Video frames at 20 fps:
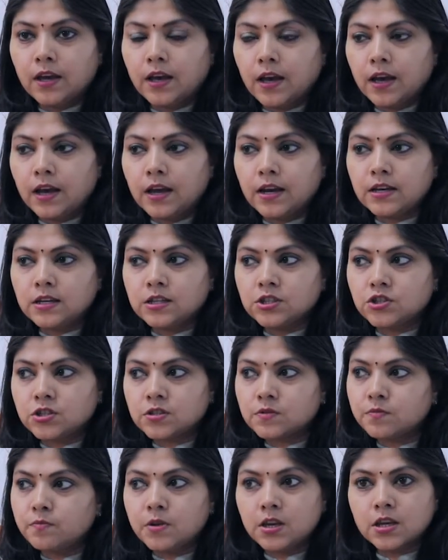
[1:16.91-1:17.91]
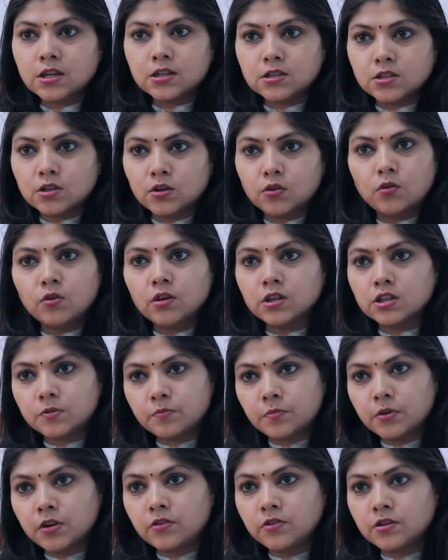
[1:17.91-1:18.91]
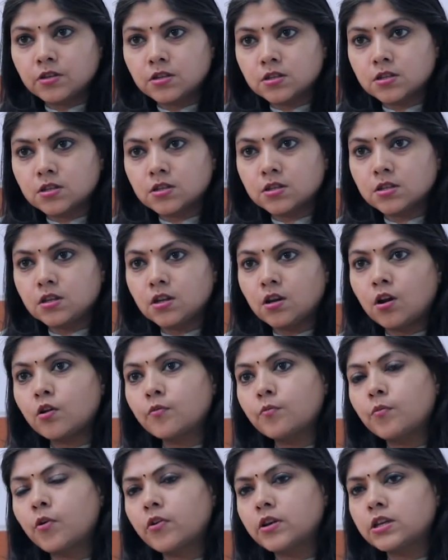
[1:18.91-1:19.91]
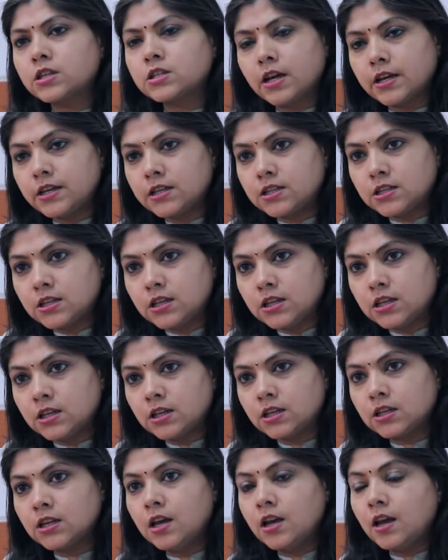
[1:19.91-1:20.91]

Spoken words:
and it just makes the whole experience a lot more exciting,